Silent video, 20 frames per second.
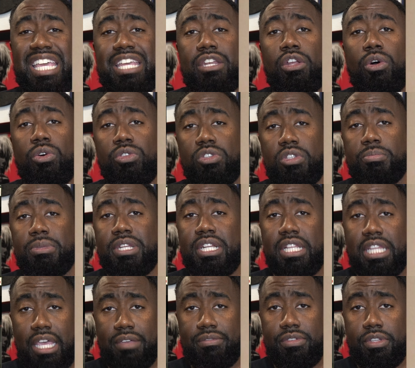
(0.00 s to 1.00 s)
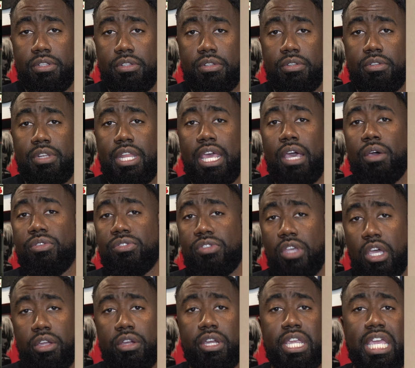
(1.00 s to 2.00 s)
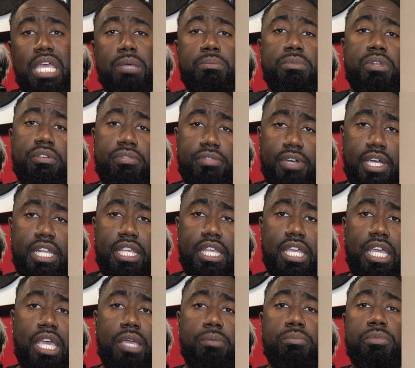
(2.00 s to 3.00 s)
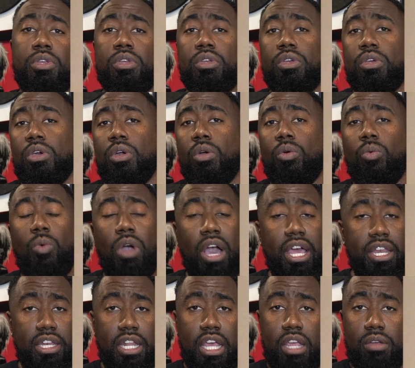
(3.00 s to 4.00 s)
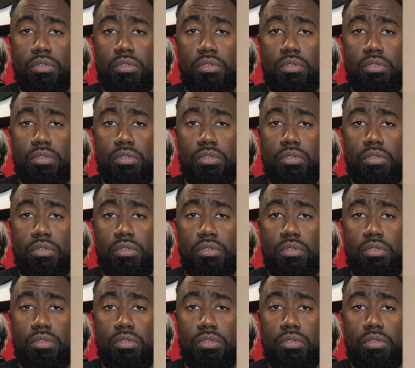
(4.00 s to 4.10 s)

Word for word: and Ultimate 11. Now, soccer game and a fighting game. Why did I